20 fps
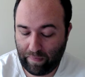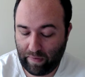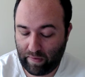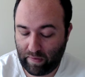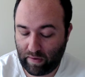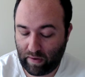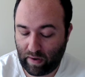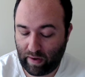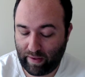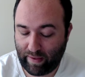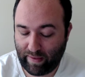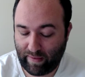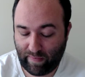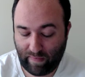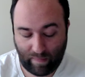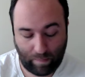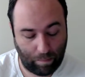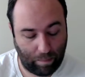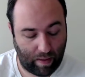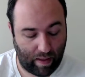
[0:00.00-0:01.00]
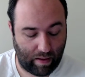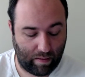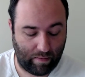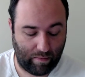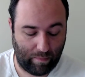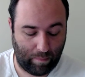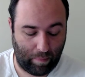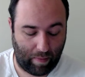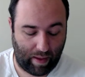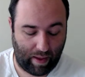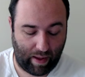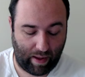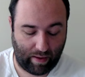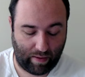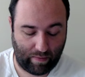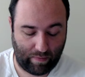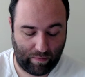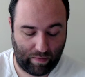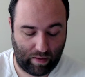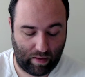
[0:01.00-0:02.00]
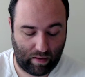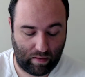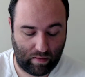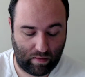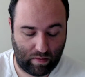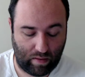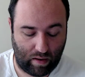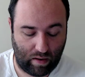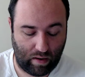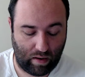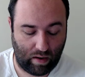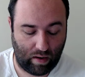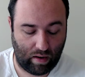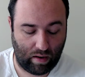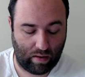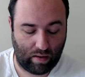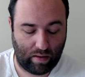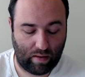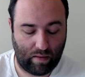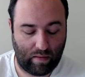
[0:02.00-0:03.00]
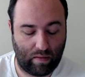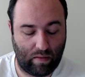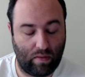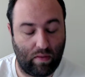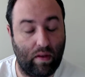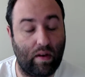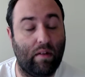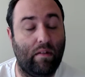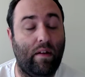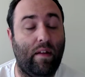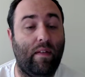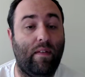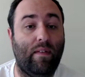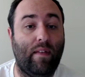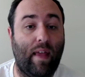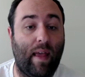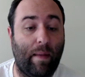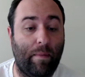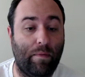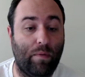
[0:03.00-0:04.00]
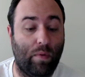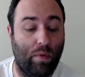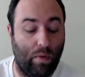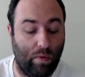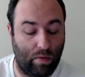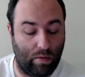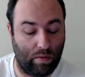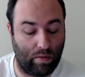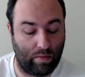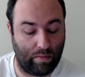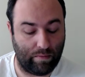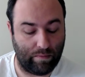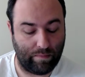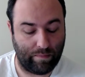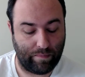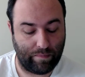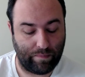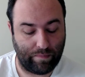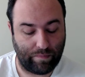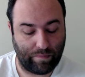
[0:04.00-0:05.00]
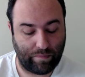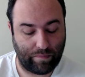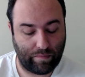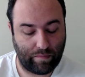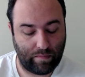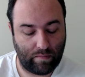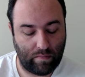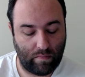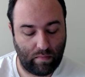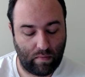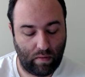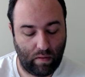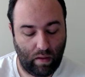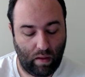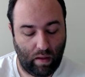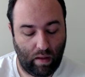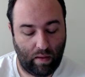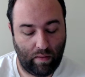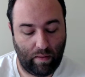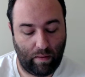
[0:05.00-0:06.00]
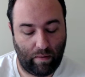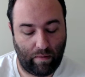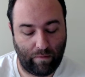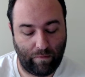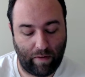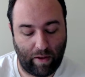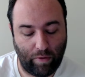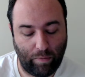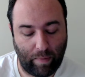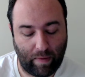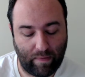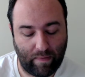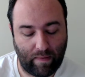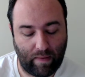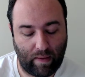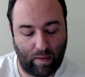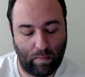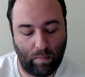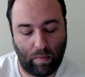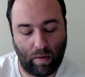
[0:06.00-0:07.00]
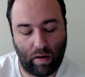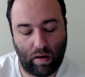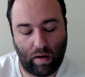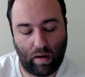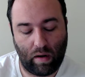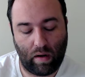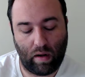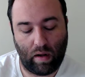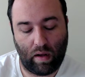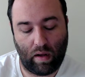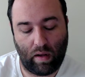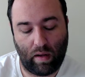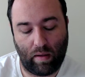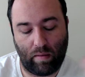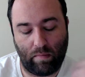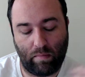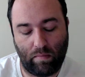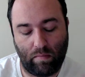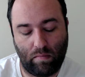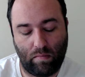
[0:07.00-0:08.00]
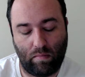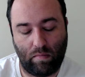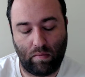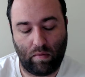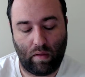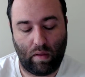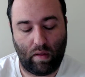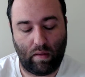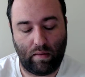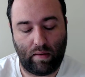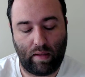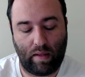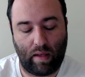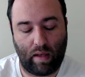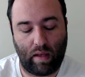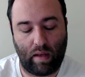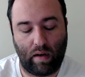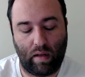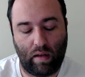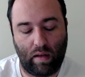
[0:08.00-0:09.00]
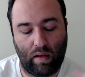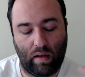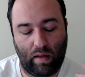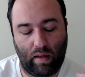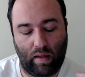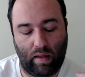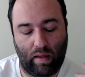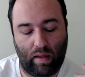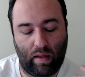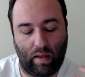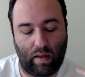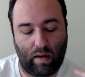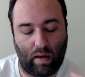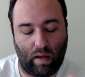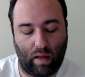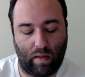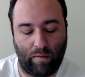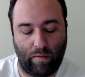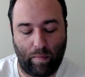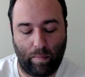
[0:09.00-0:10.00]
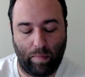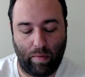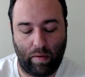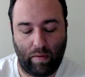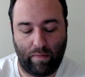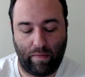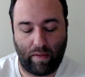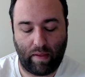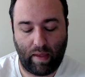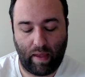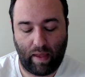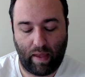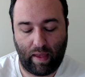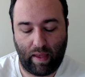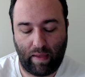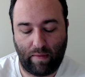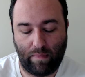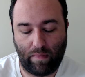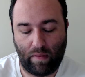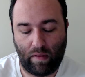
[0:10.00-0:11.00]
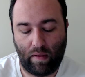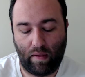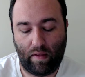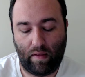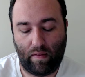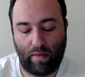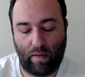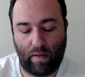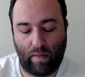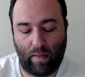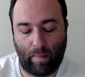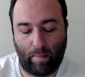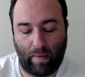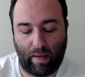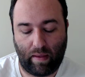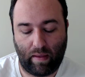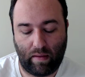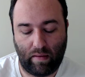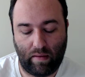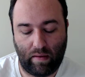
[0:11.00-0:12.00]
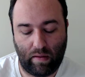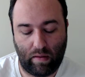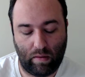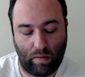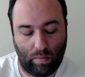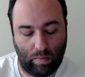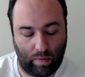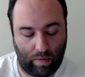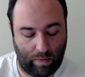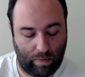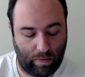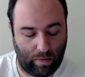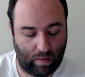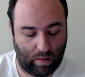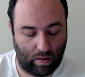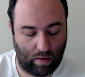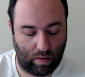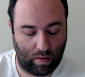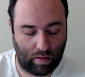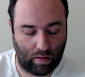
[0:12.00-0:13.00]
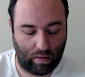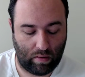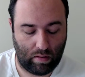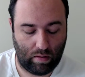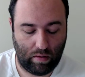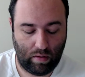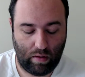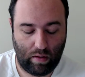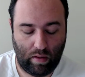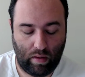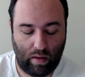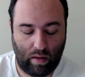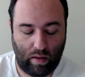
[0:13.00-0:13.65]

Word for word: Then Dark gets his powers back. Then Dark literally stabs Laurel. A flashback scene where um, Tiana and Oliver blow up the cave, and they make a deal with the girl.